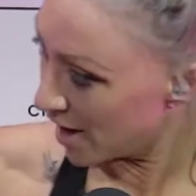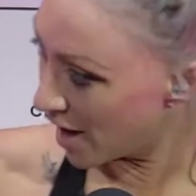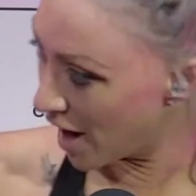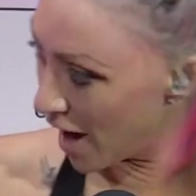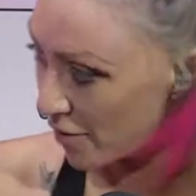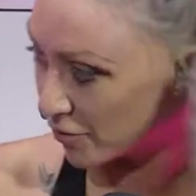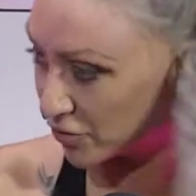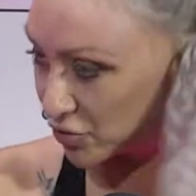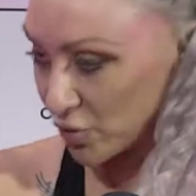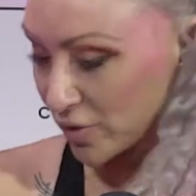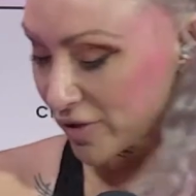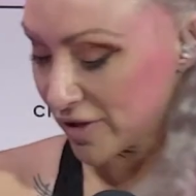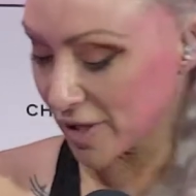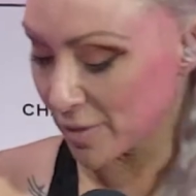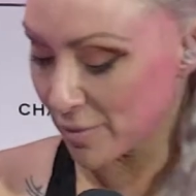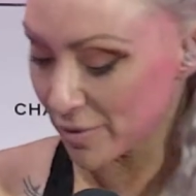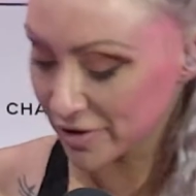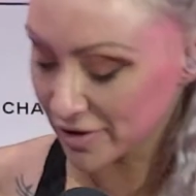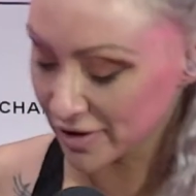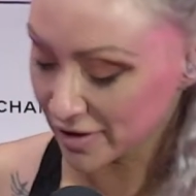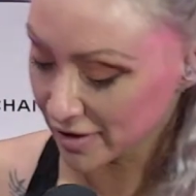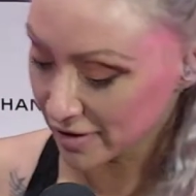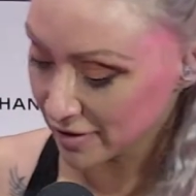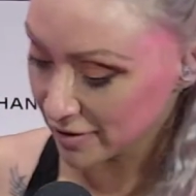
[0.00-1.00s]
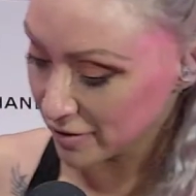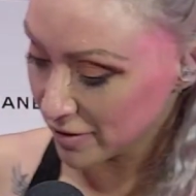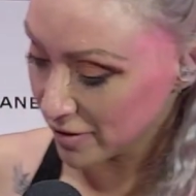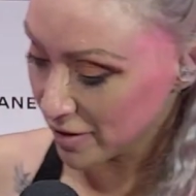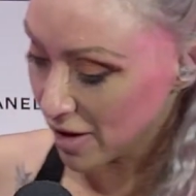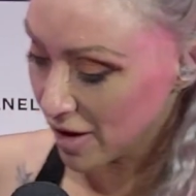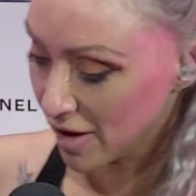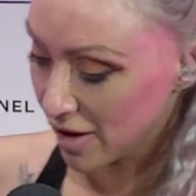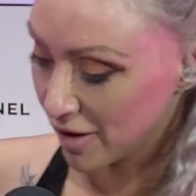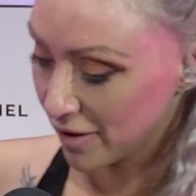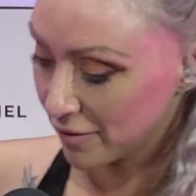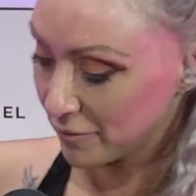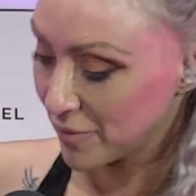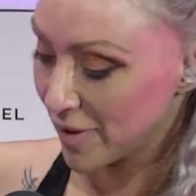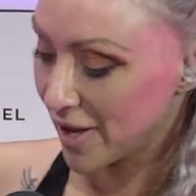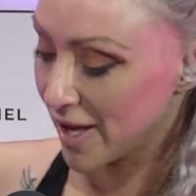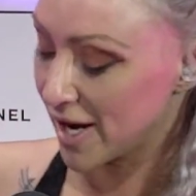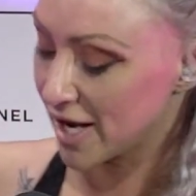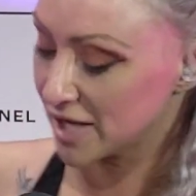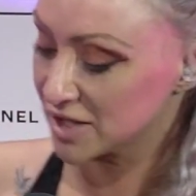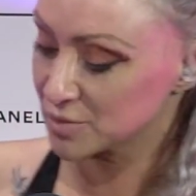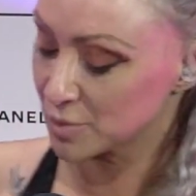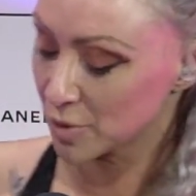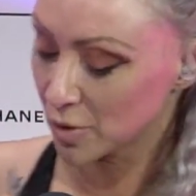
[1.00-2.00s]
I was with them at the at
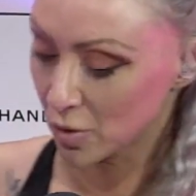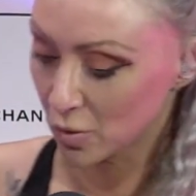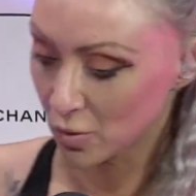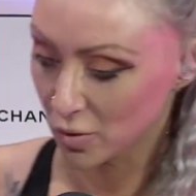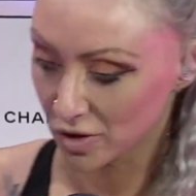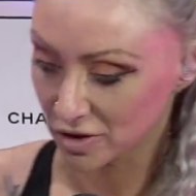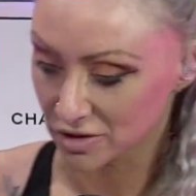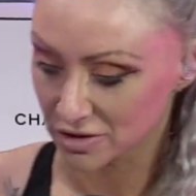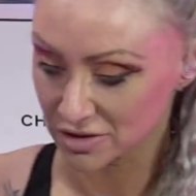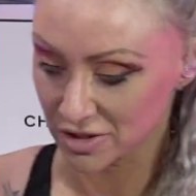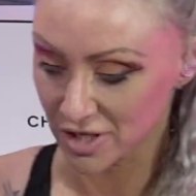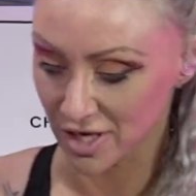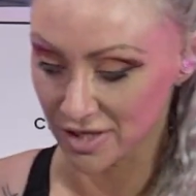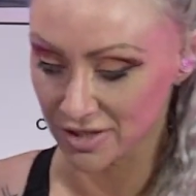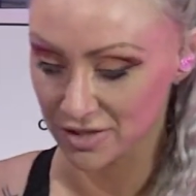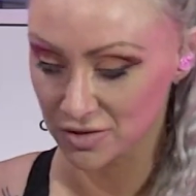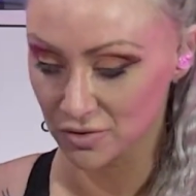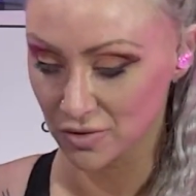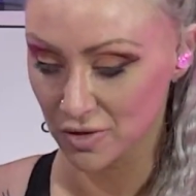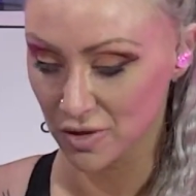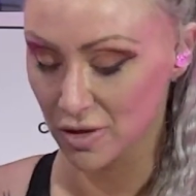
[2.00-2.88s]
Expo Awards last